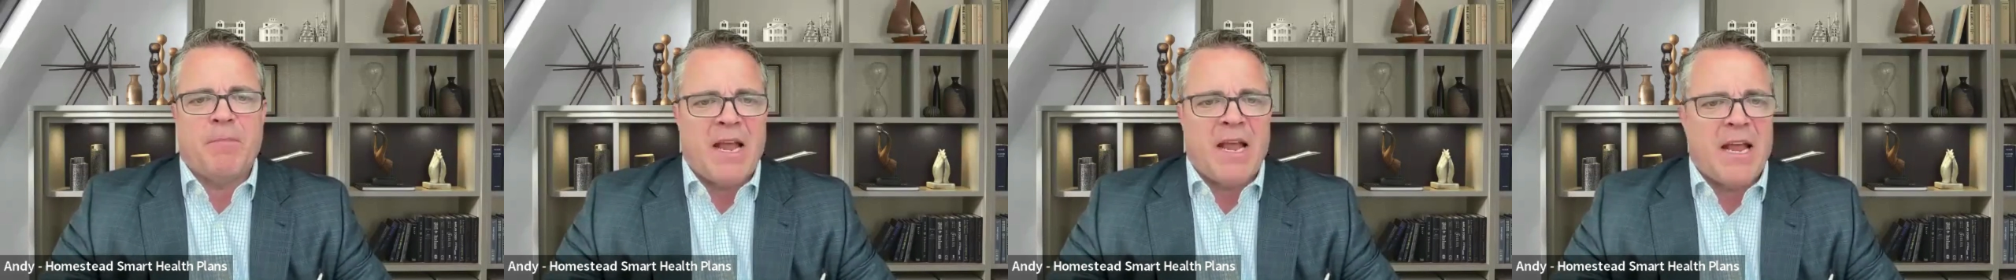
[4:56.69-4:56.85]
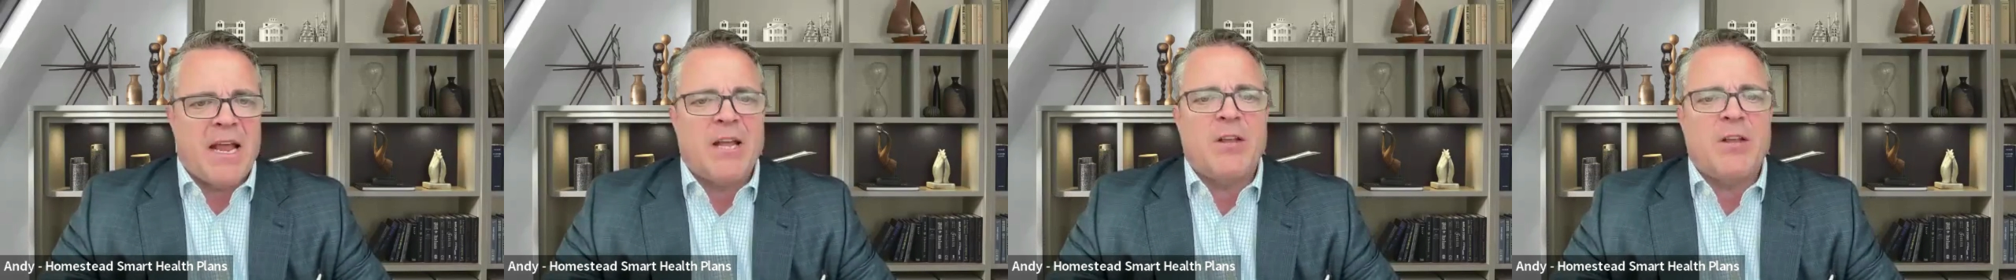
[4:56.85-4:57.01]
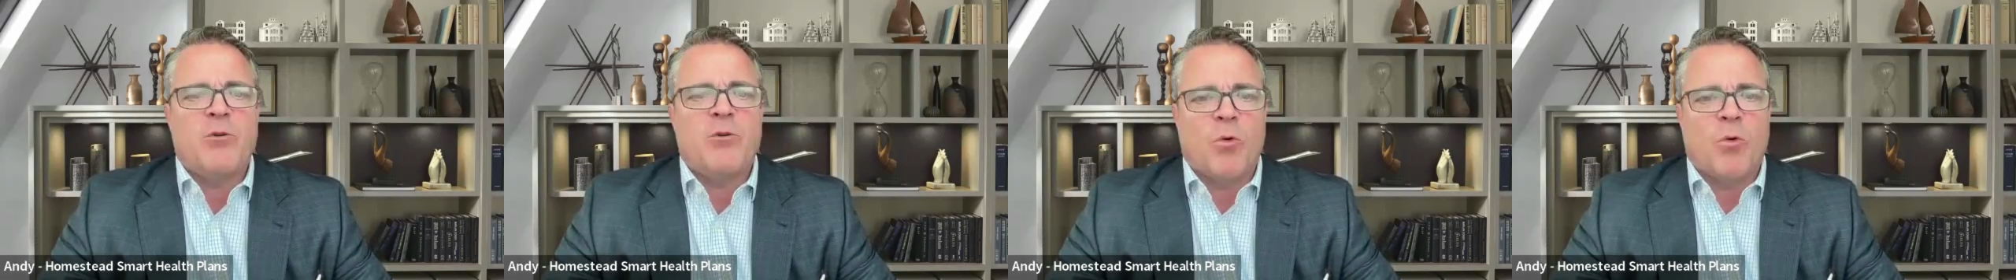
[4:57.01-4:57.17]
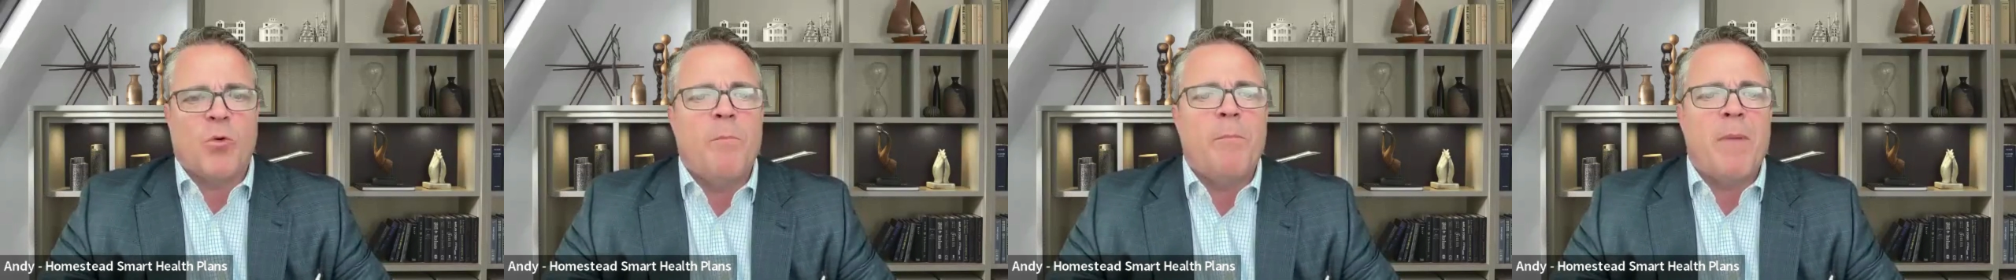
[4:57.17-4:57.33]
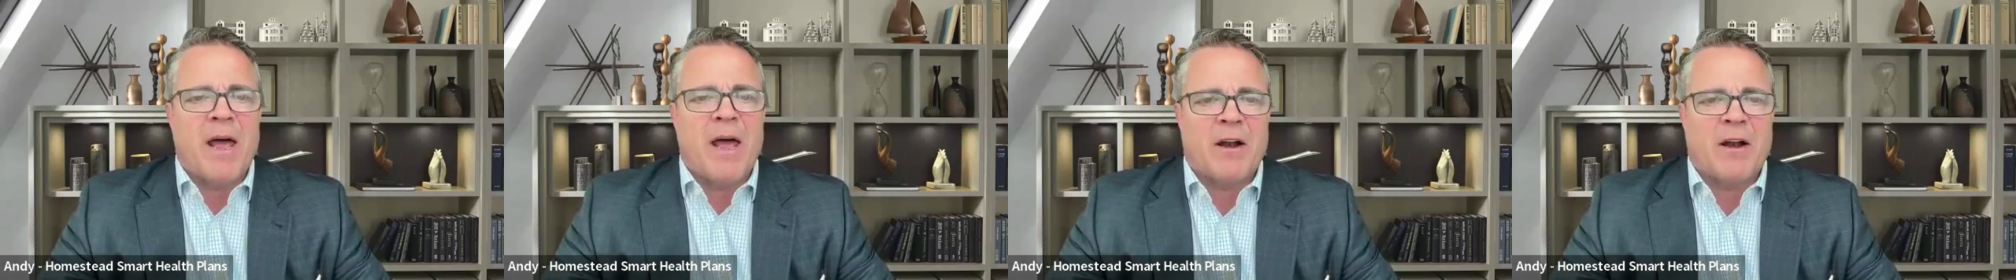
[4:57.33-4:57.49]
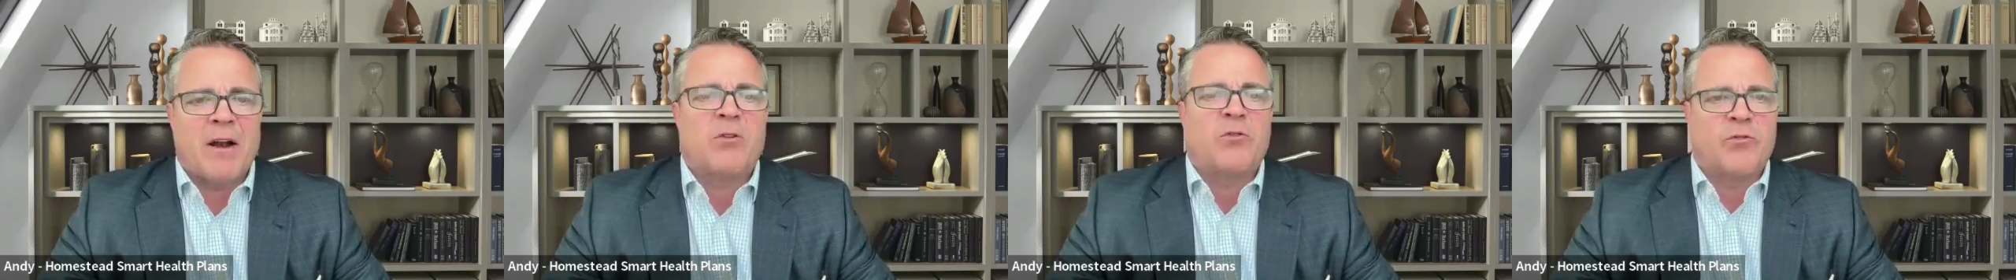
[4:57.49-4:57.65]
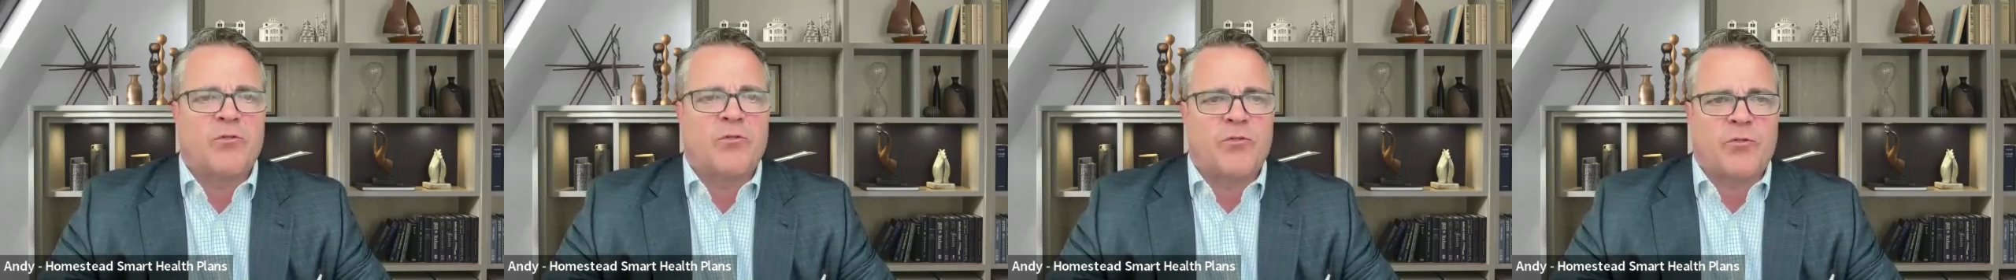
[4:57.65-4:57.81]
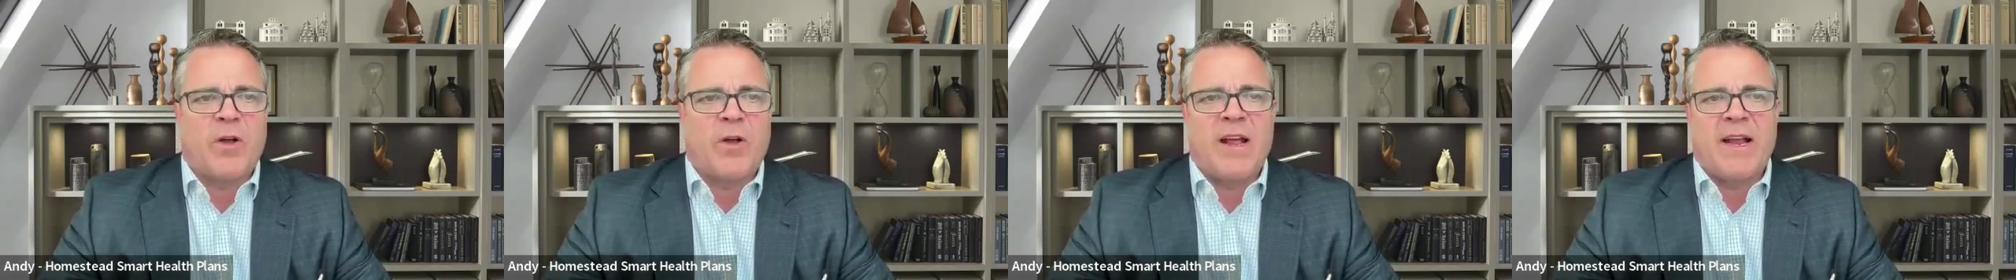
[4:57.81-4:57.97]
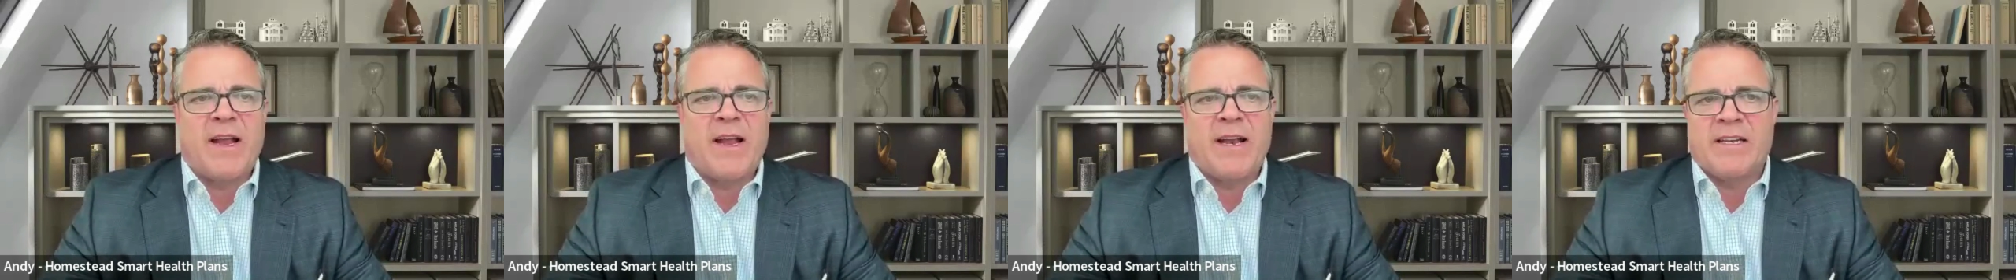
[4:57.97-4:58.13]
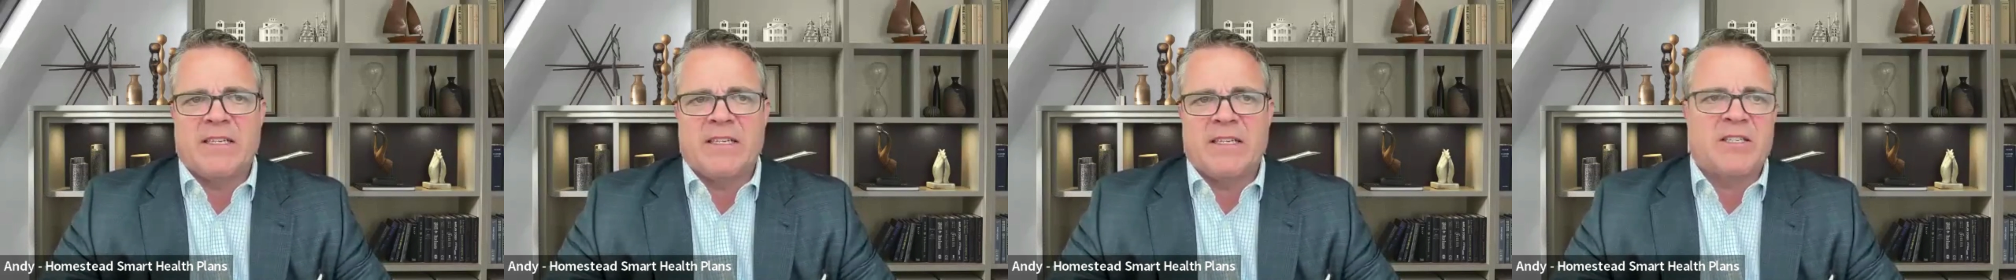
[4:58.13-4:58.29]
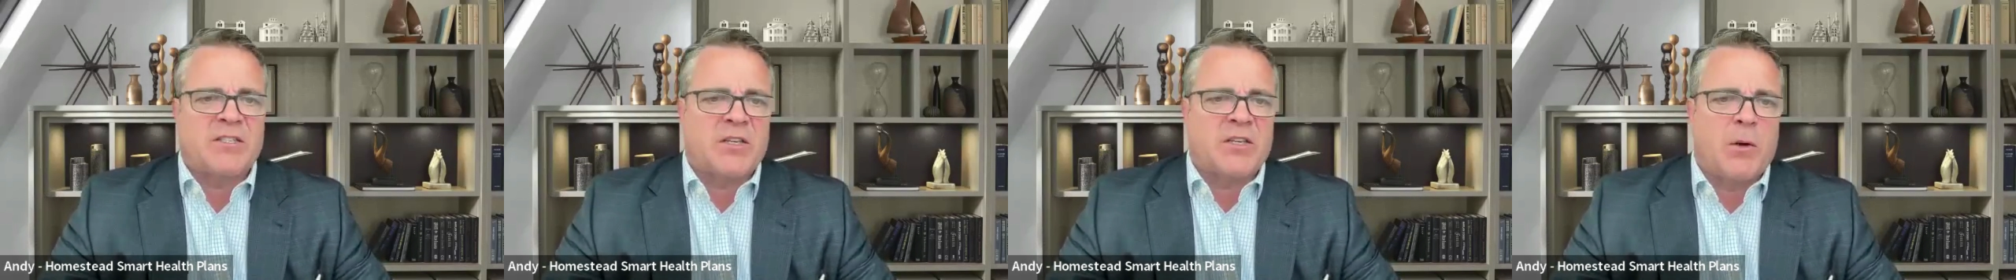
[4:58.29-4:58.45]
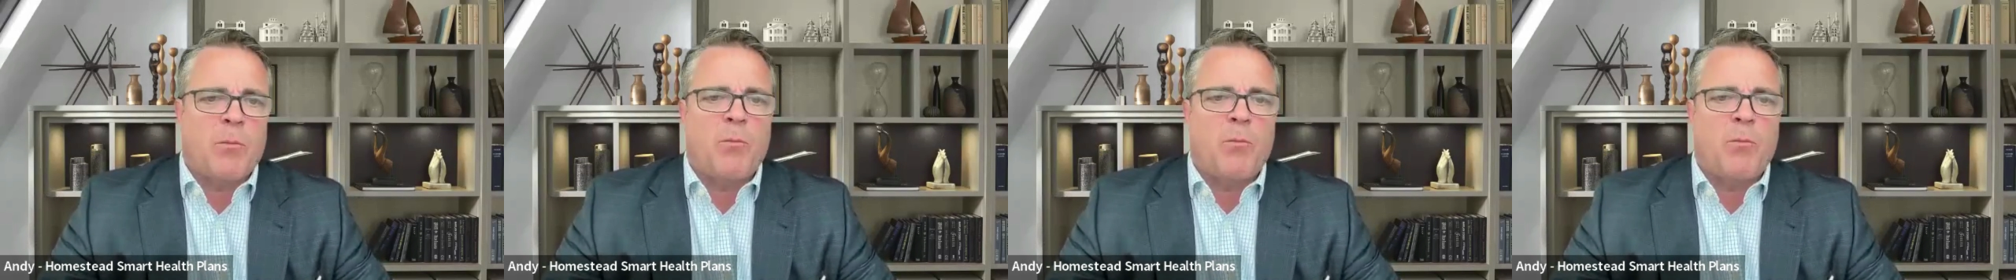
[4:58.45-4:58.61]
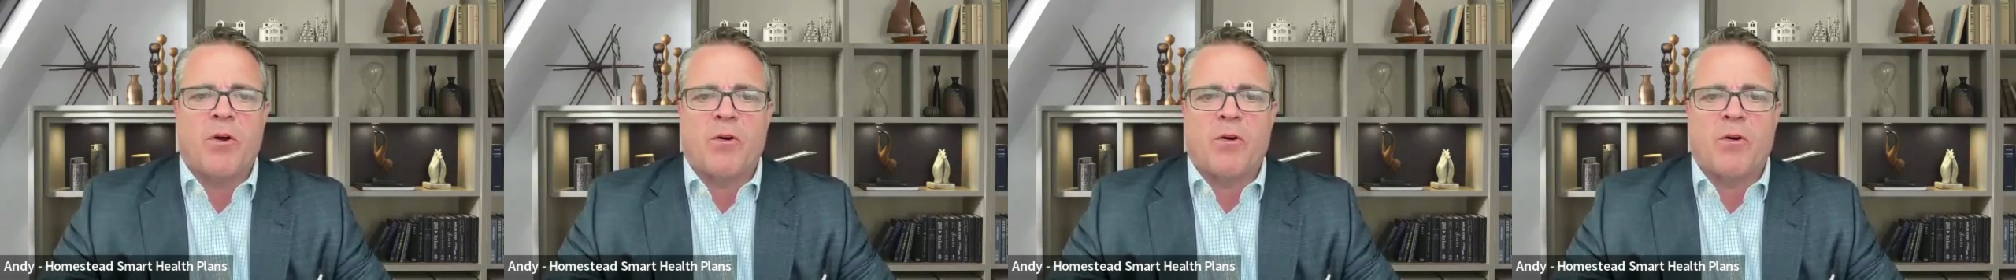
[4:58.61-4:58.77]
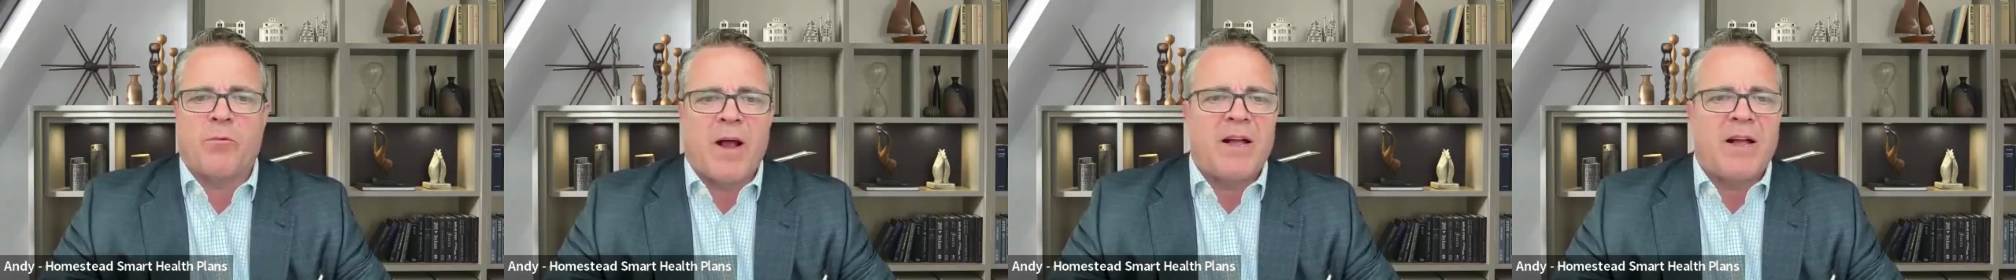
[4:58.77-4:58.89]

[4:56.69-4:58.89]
annual medical trend is somewhere